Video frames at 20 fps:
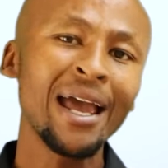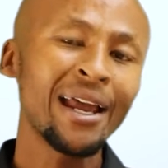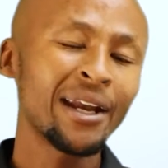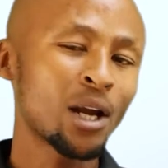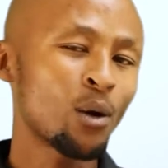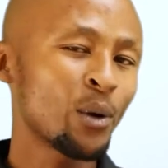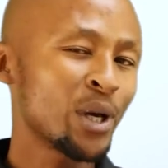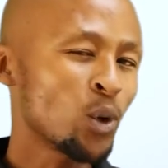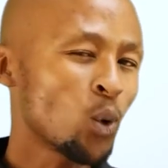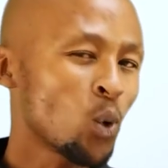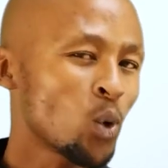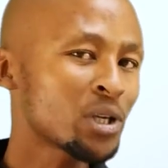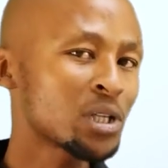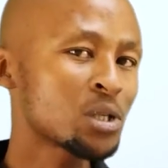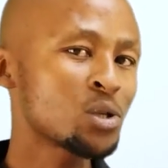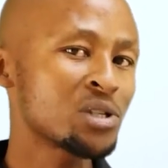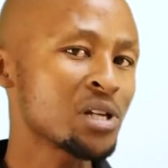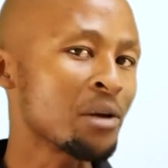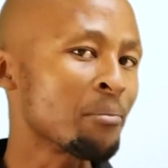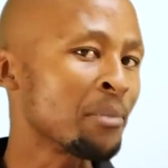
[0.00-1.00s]
Now, in order
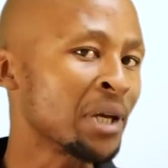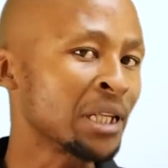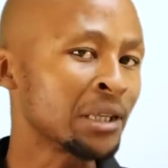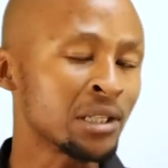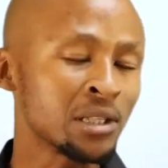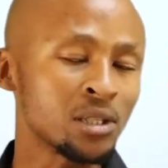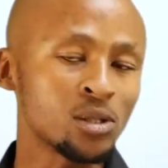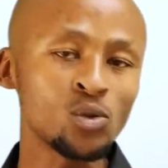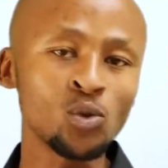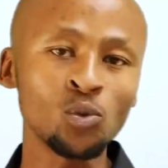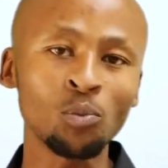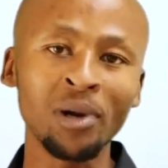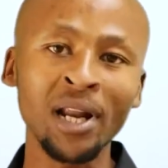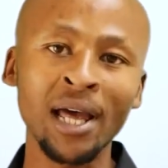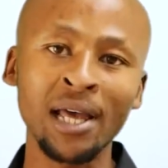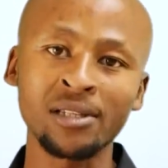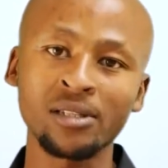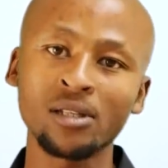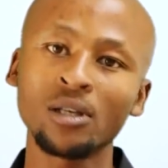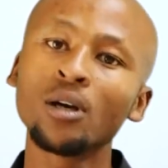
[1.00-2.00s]
to submit these 2
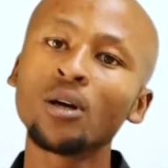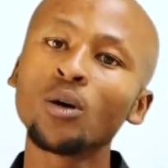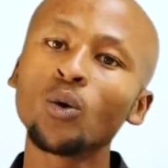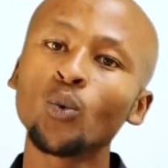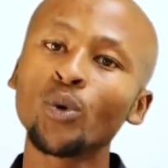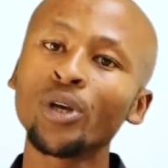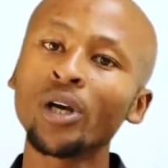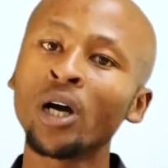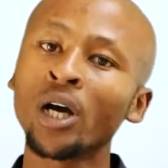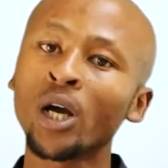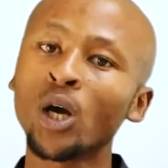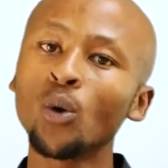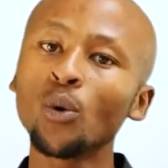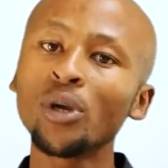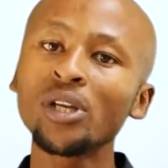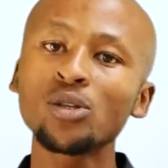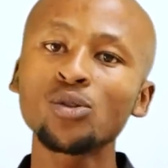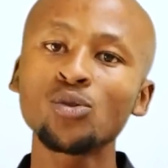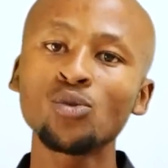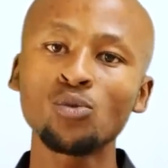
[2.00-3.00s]
plans, we are
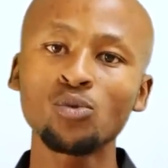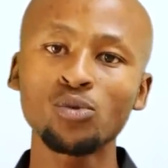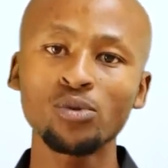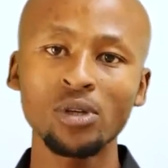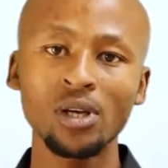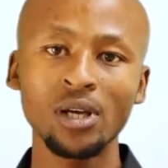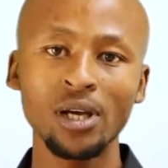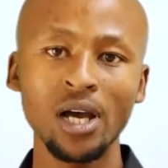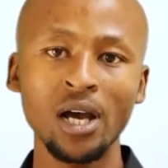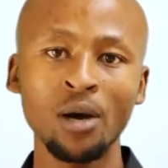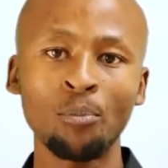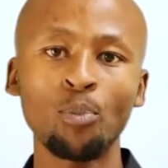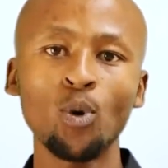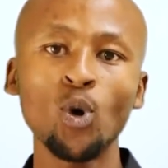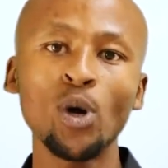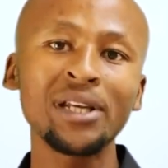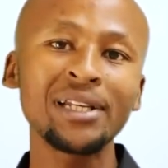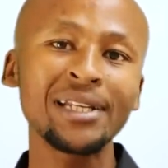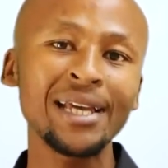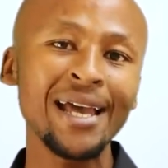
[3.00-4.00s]
going to
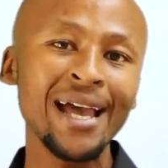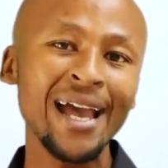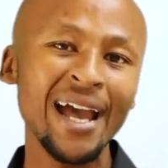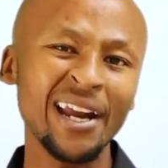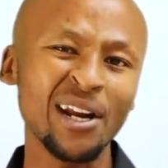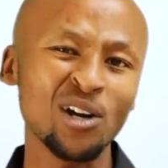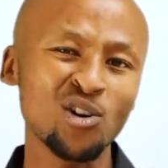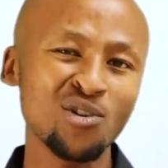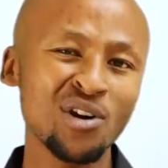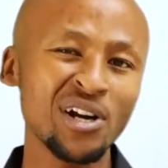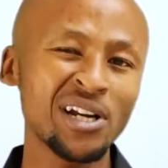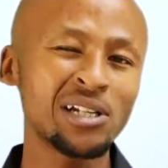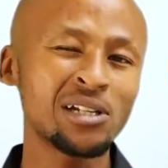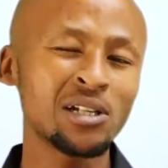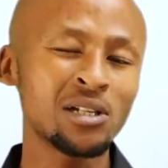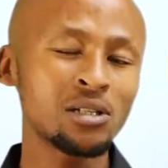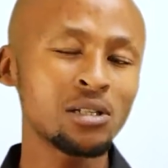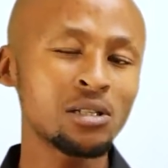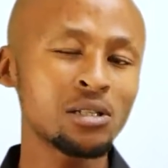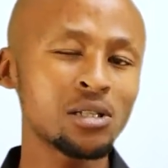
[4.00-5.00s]
appoint an
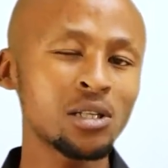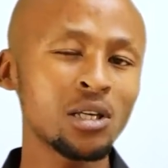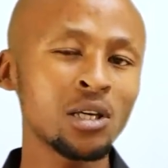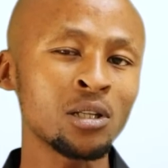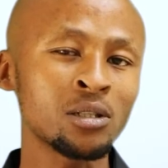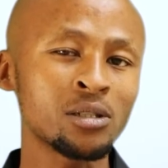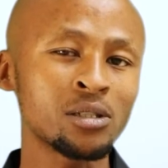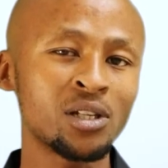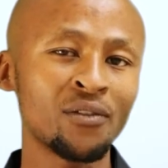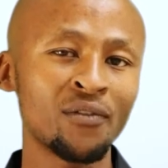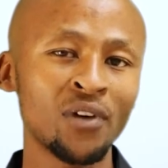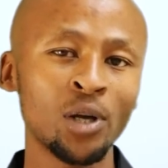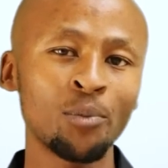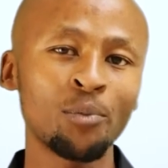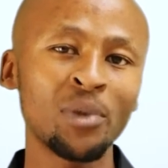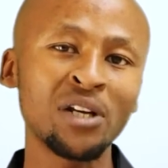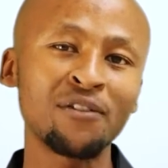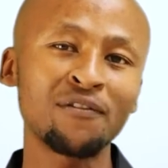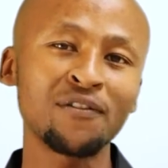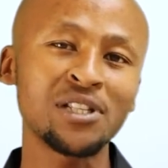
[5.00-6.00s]
accredited skills
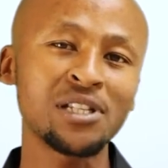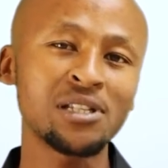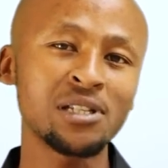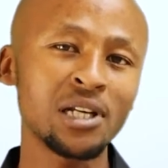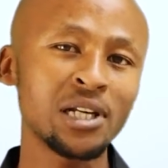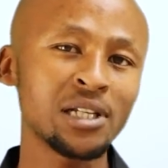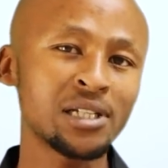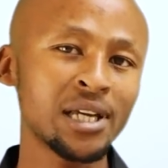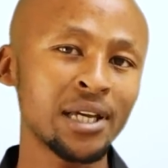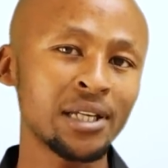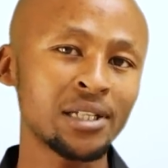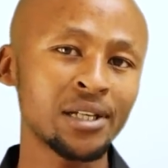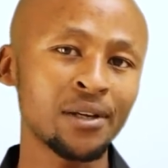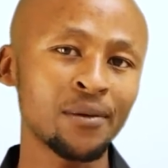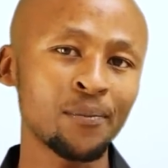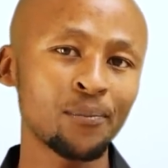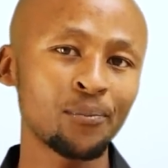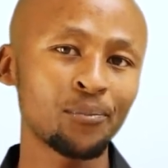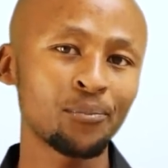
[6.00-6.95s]
development facilitator.